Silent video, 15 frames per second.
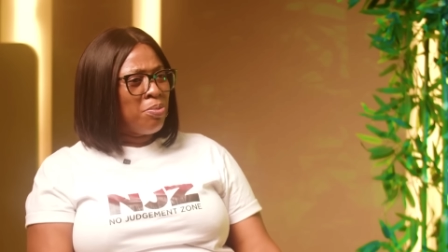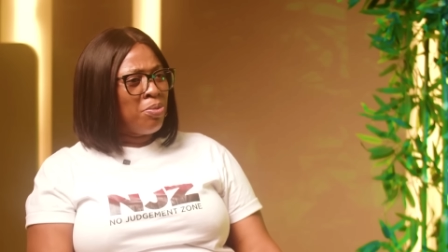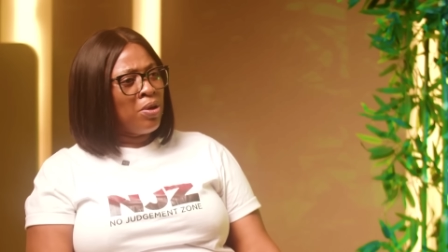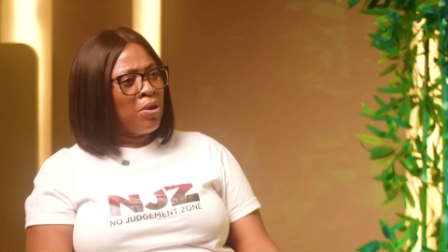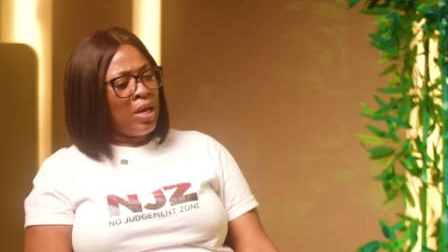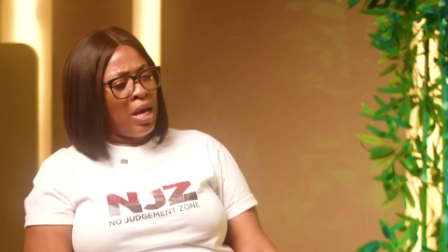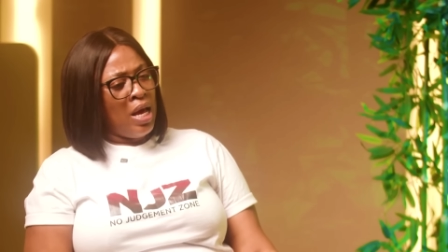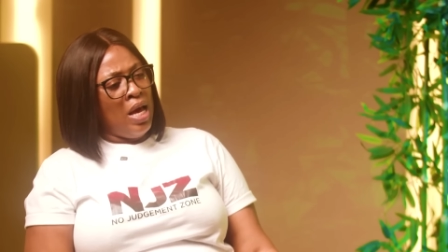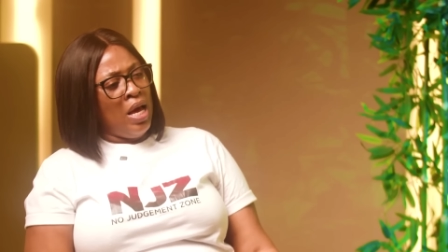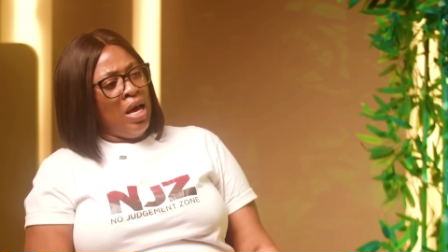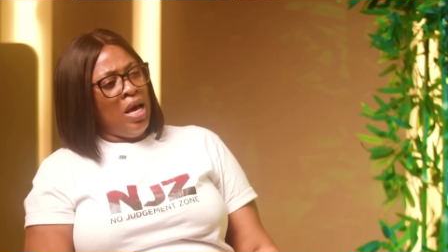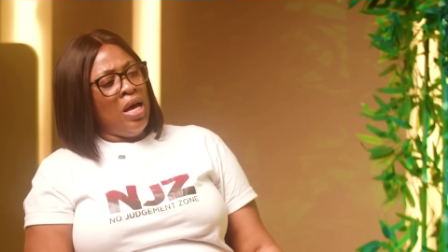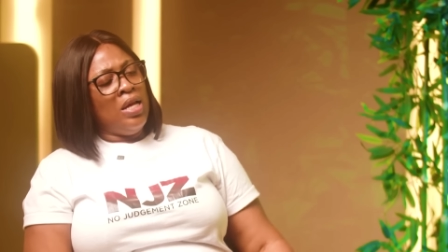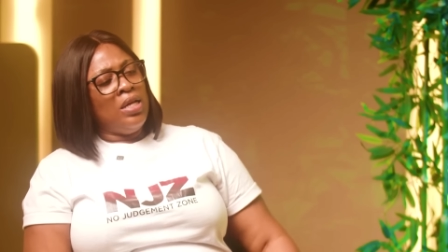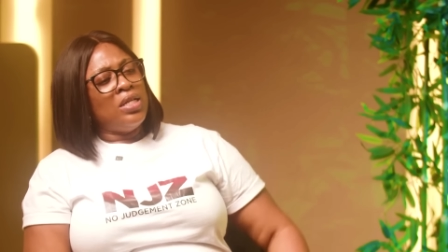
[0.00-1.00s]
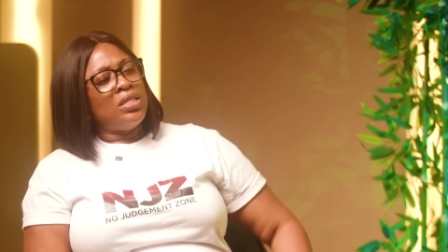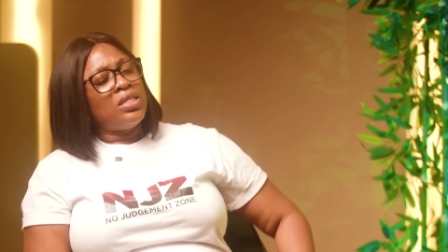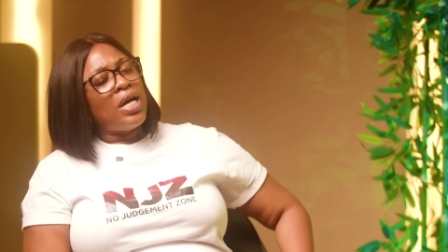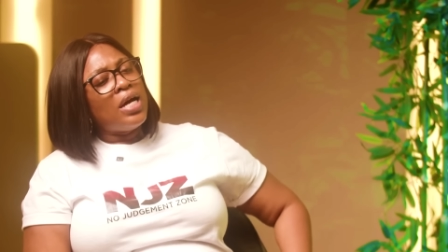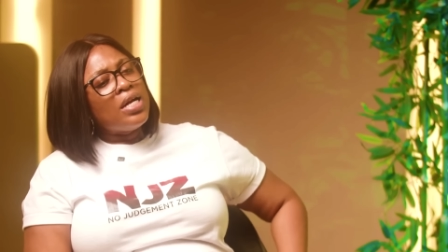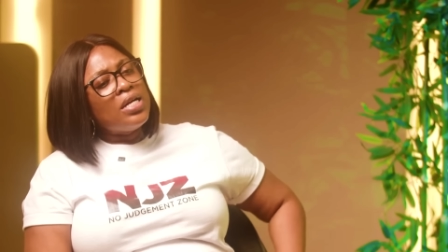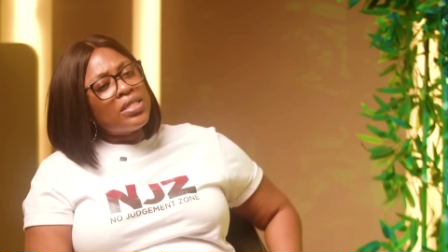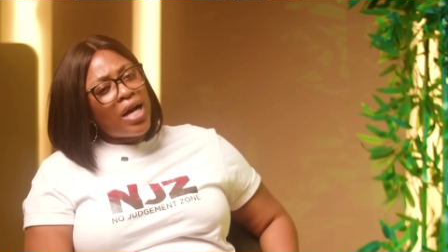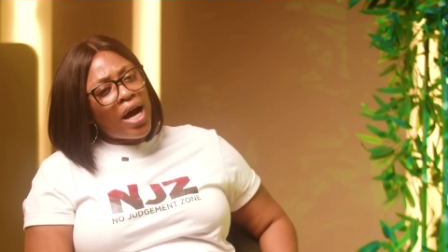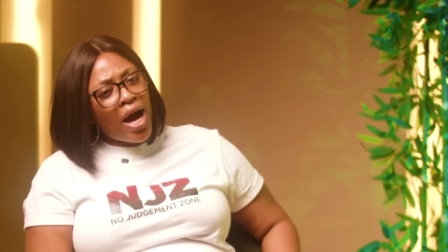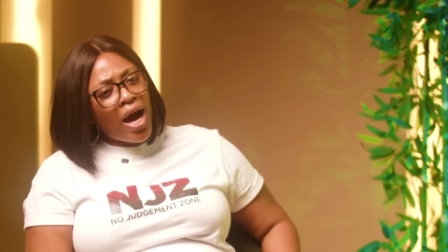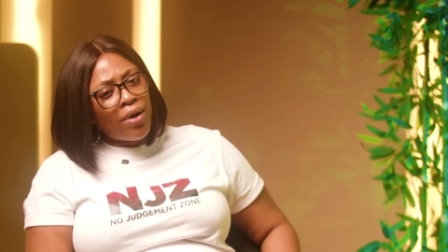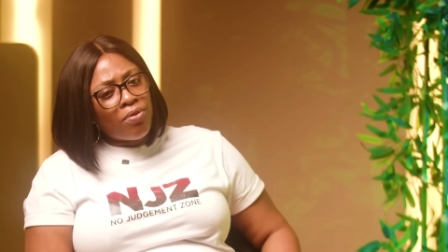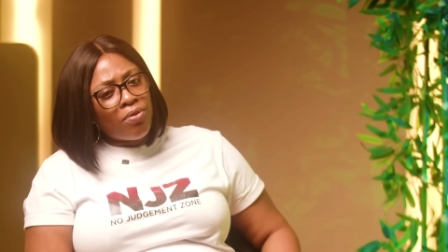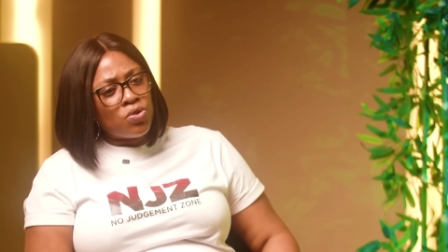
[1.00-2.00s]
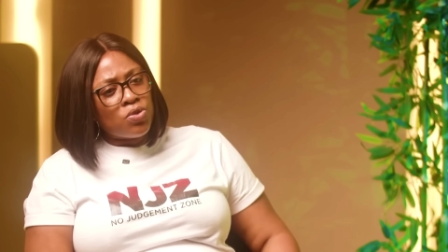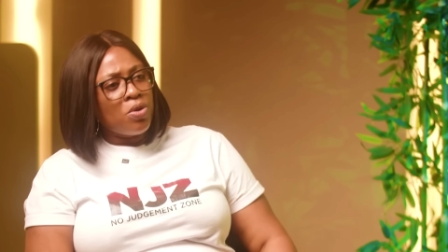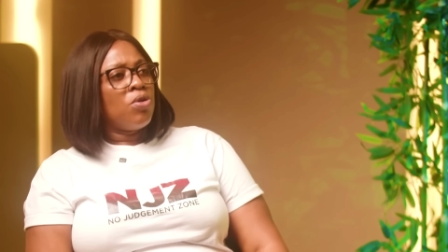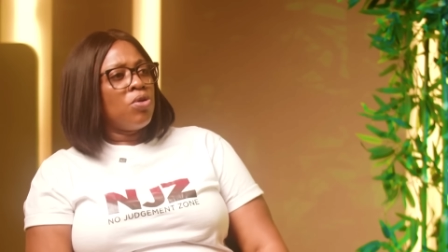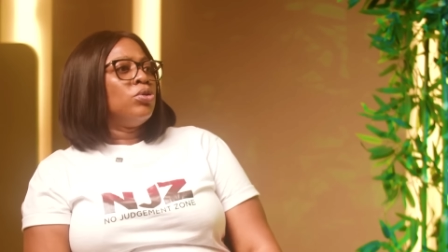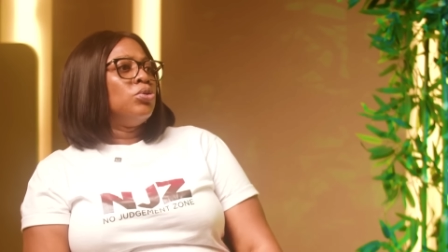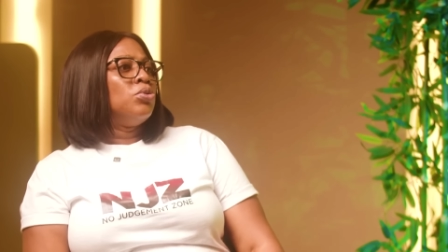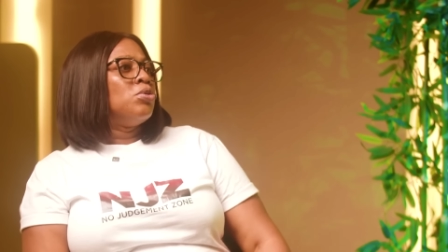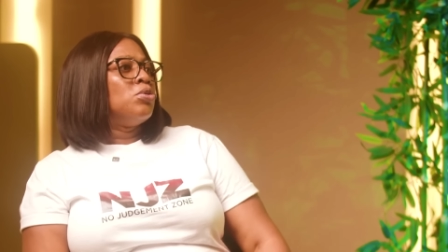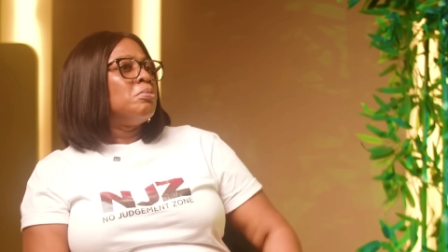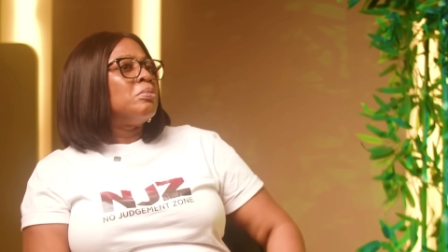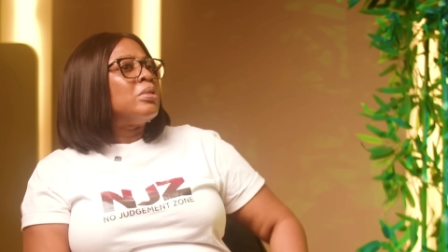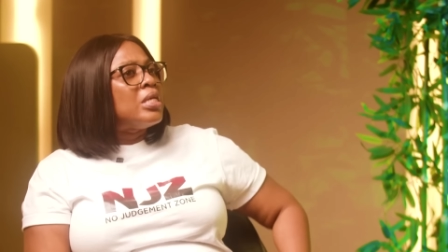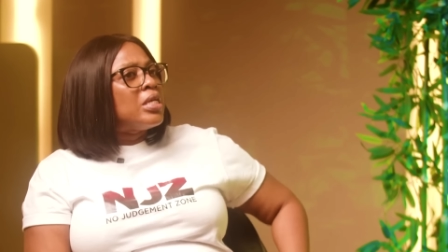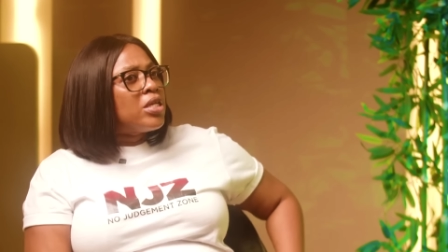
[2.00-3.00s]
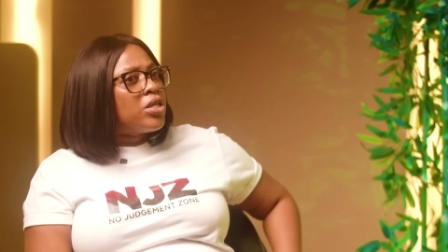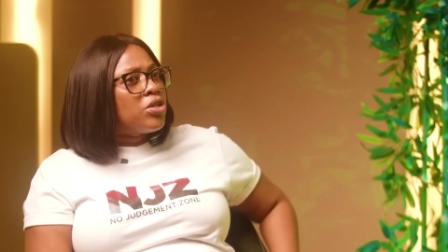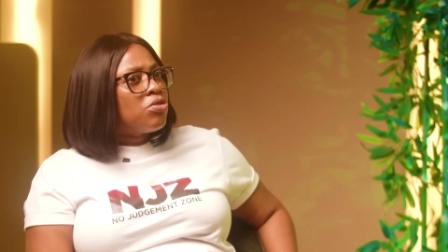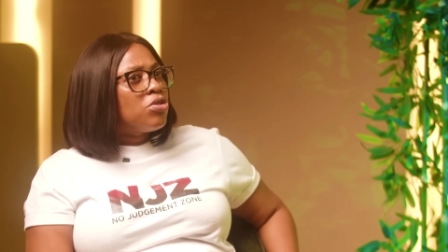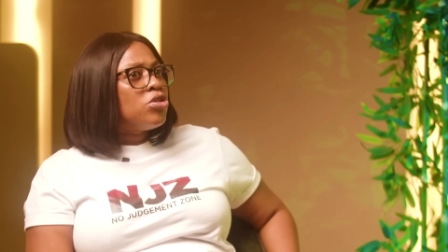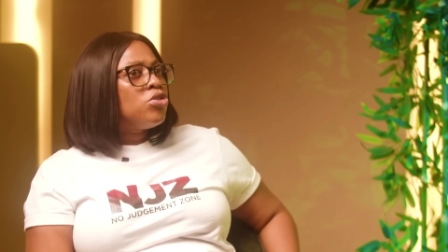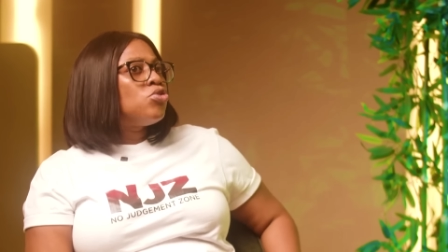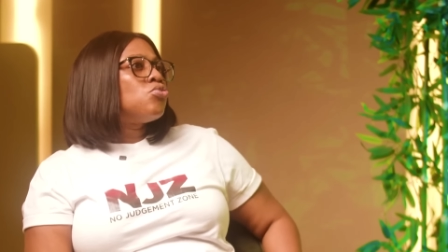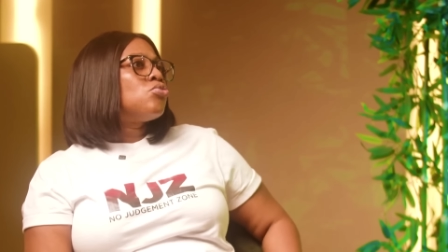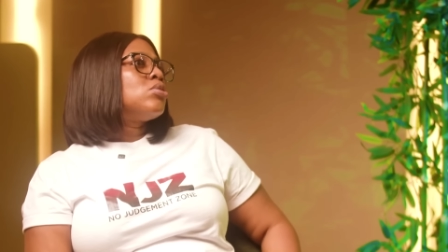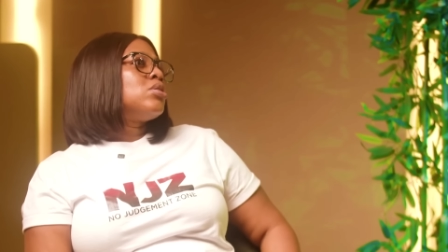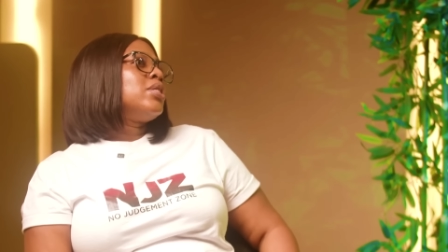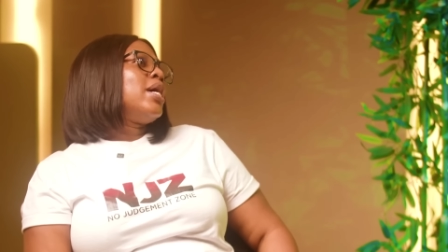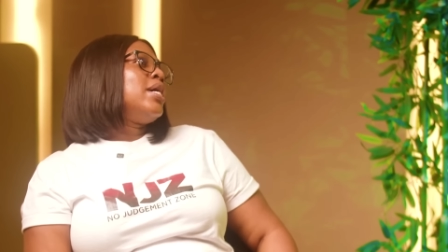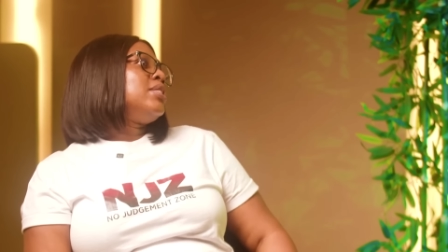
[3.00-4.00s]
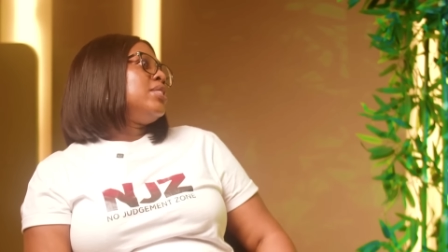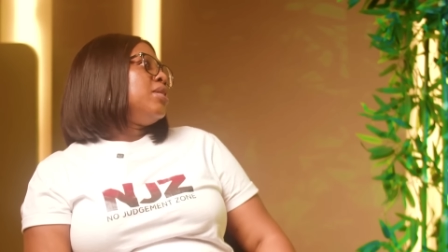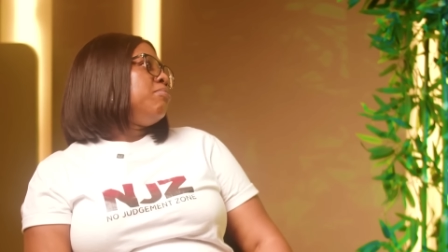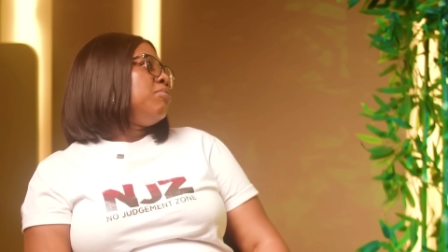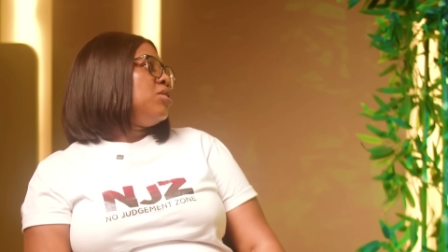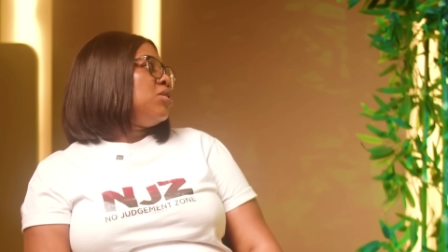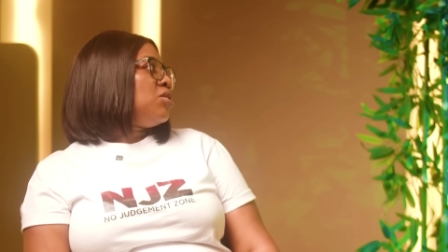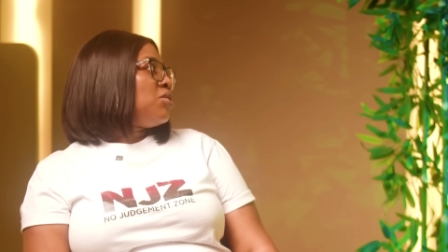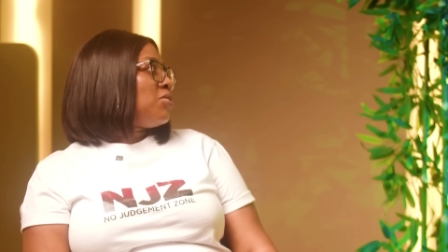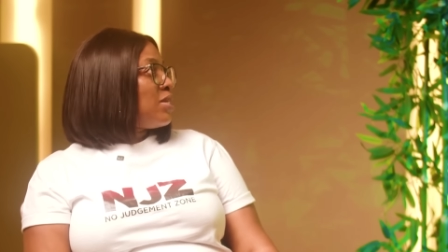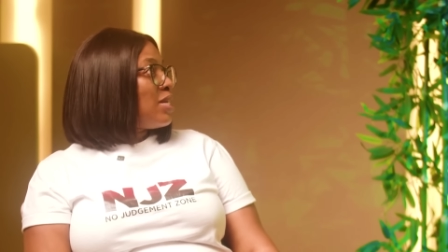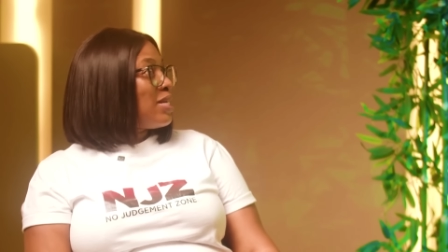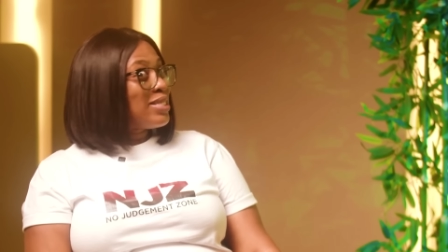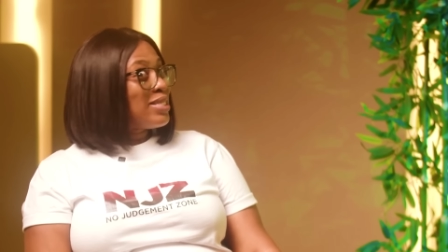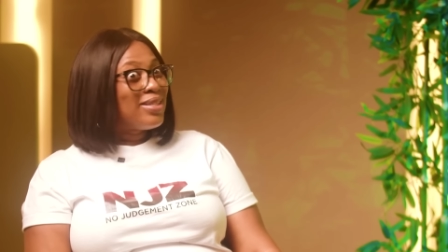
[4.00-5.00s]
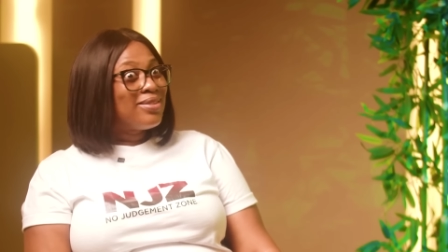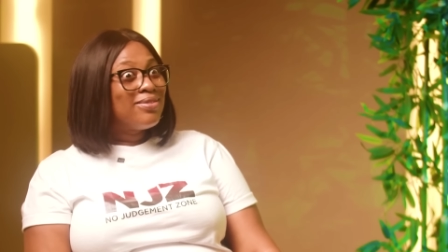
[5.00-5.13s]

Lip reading: But the challenge I had was when God told me, you need to start a ministry. I said,